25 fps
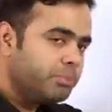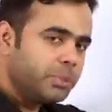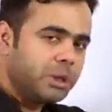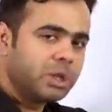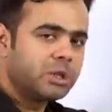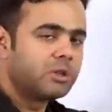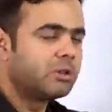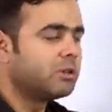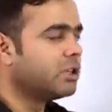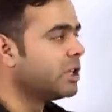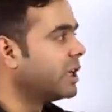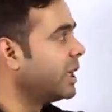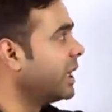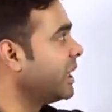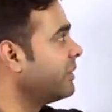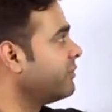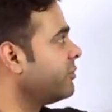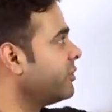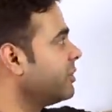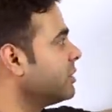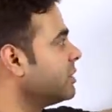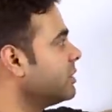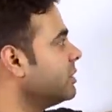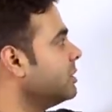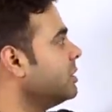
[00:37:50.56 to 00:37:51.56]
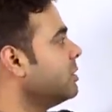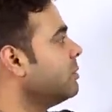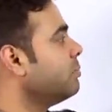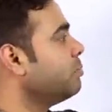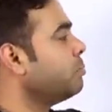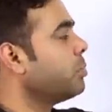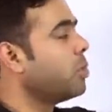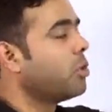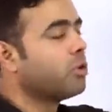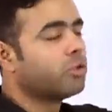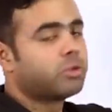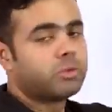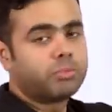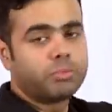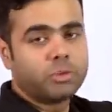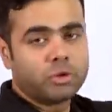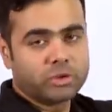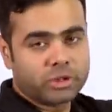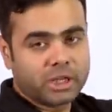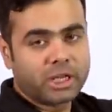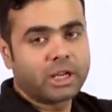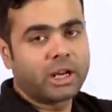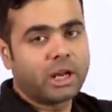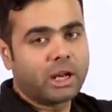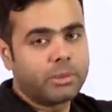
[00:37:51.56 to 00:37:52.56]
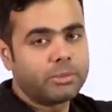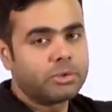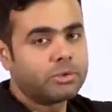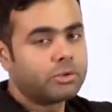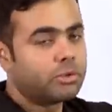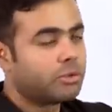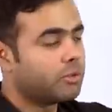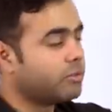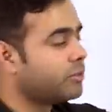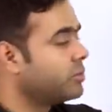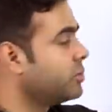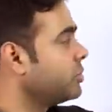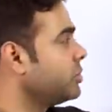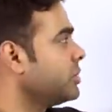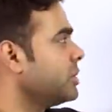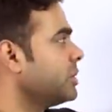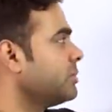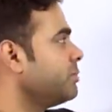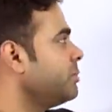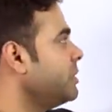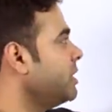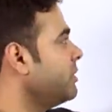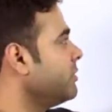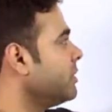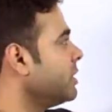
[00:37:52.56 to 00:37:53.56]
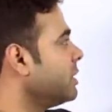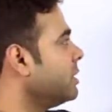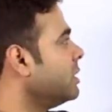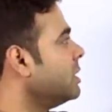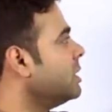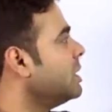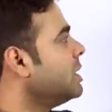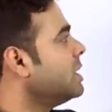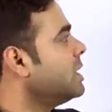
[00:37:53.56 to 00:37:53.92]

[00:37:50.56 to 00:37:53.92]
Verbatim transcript: pickle and fickle. Both, both can harm you. Do, do just beware.